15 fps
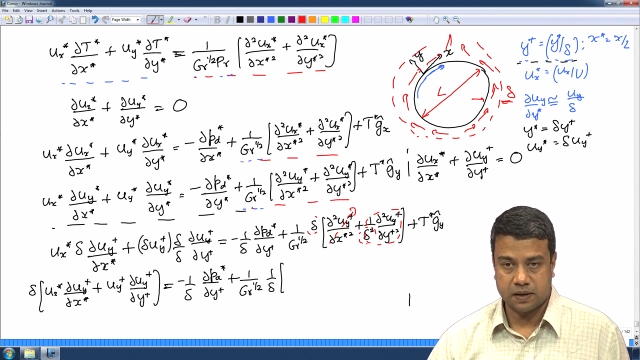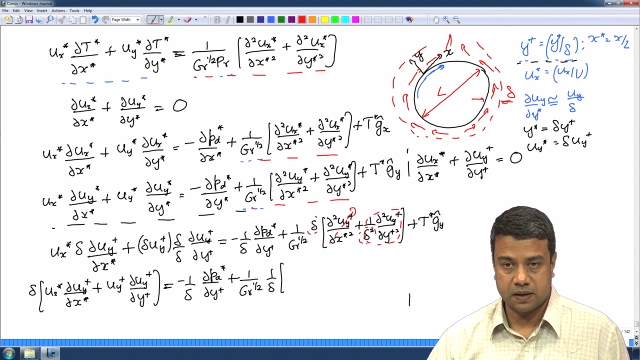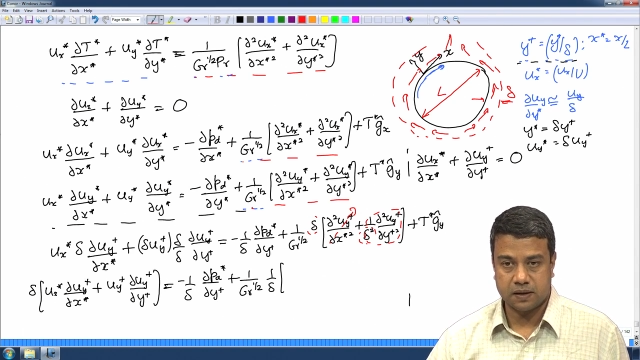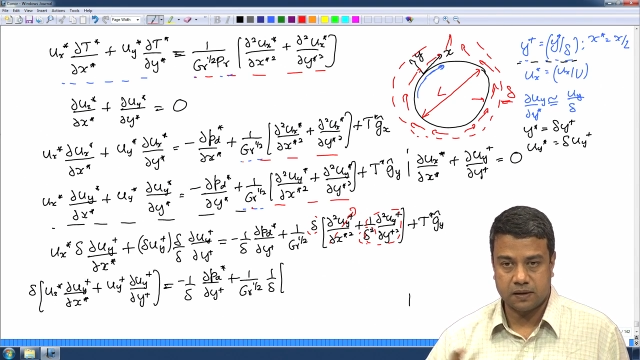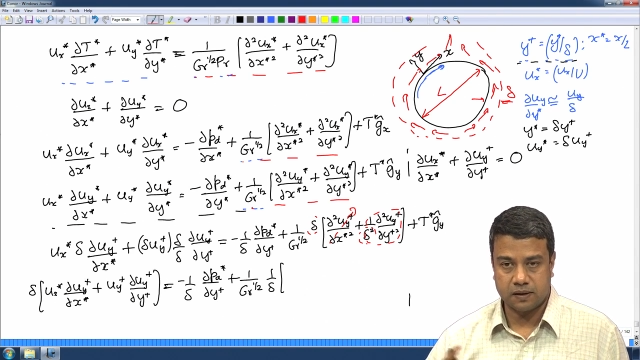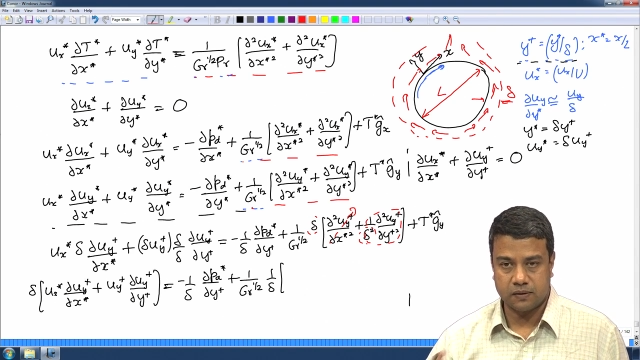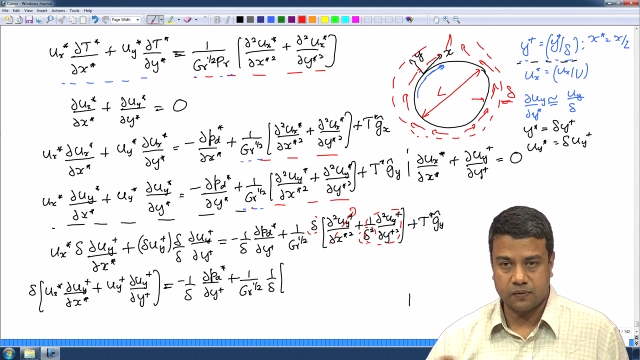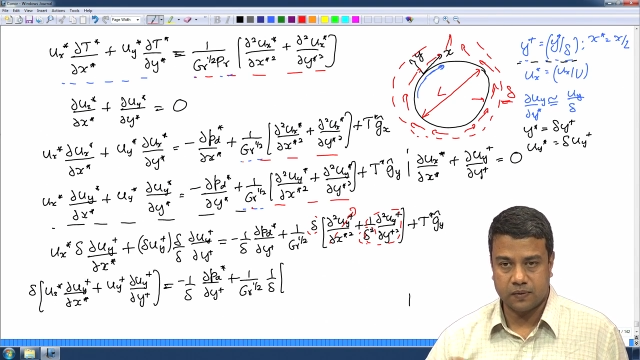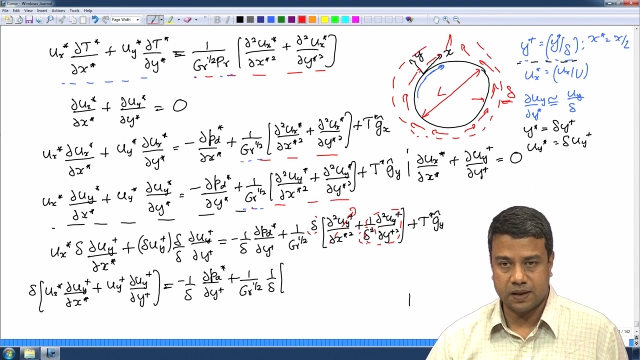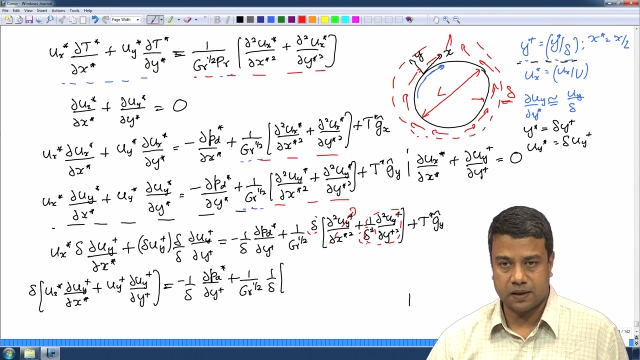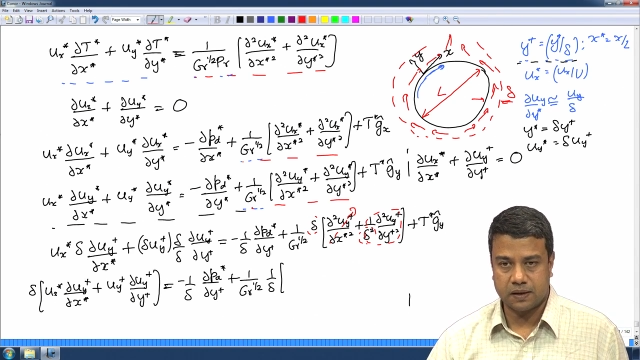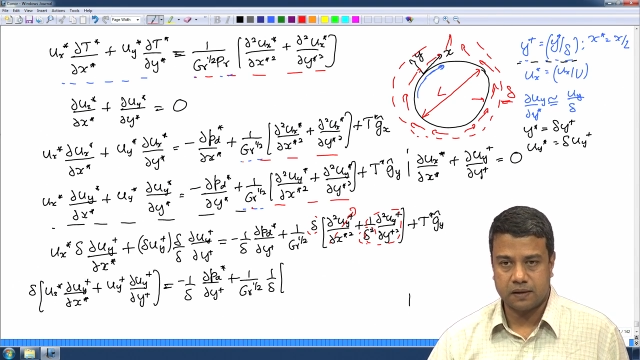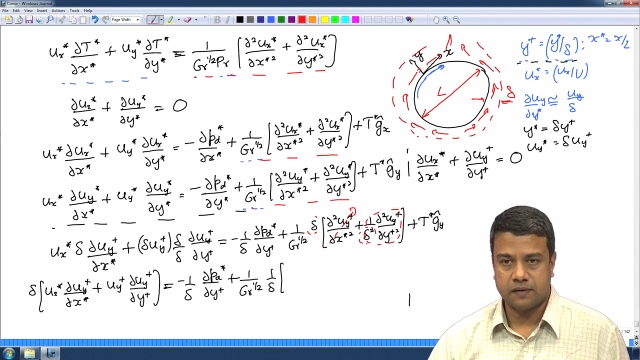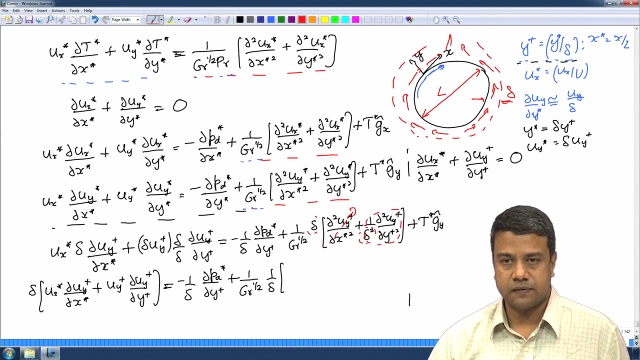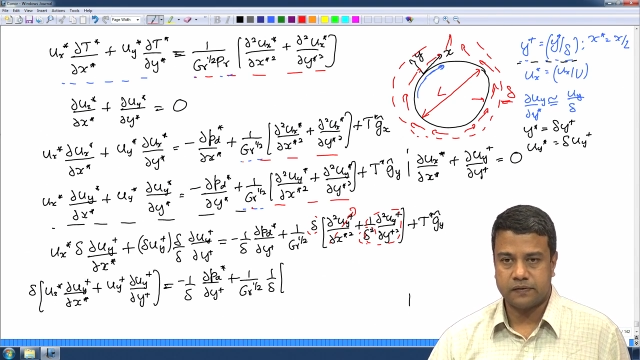okay, the
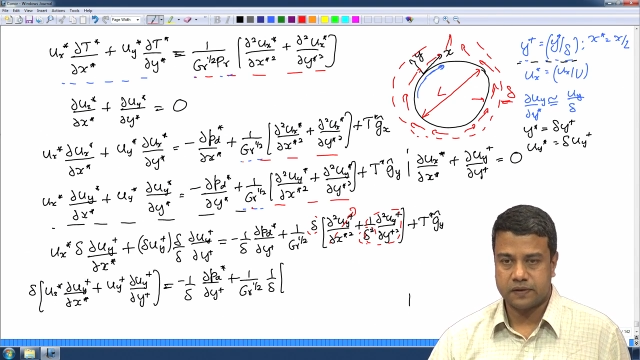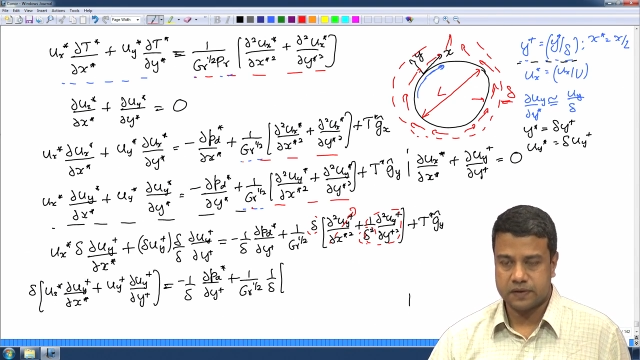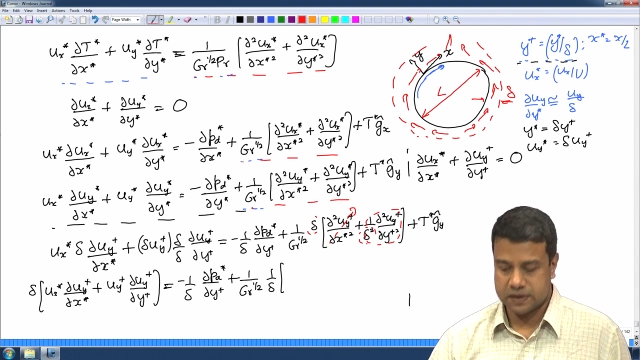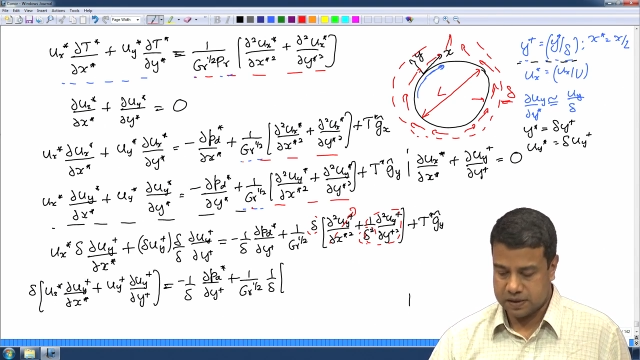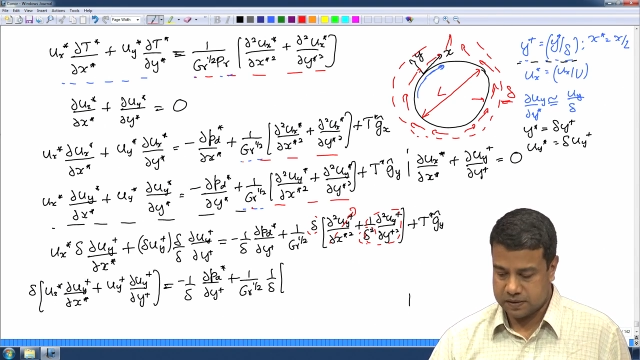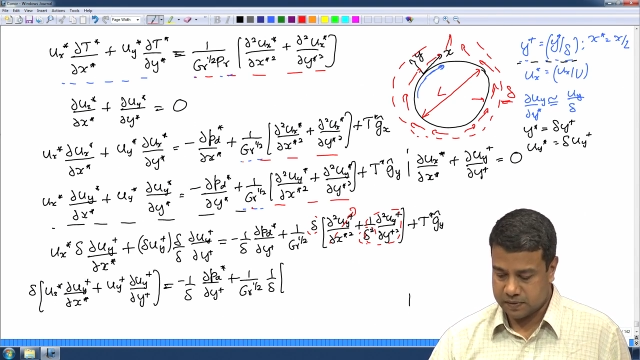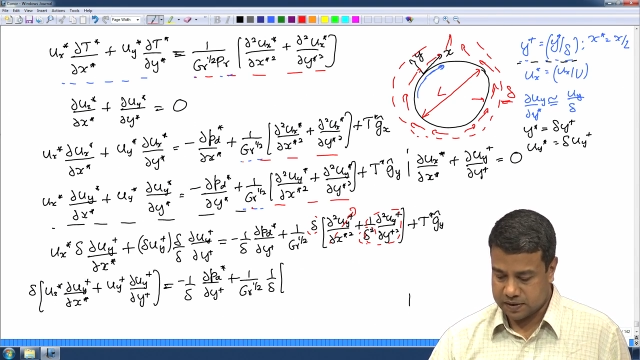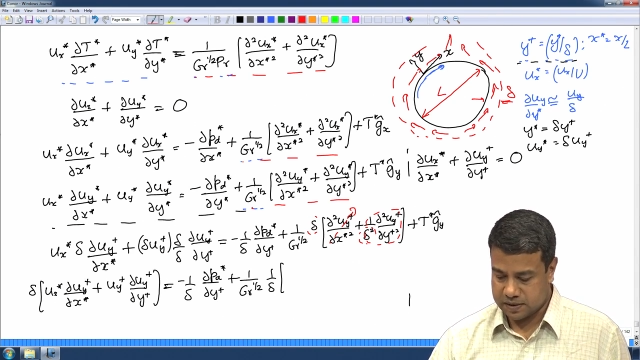uy velocity is